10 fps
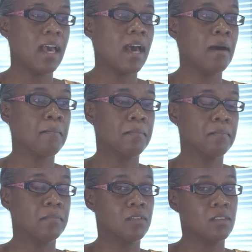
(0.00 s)
Um,
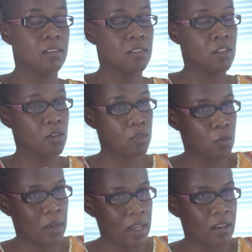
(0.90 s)
the
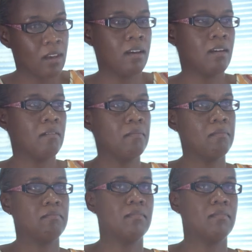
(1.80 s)
other way um,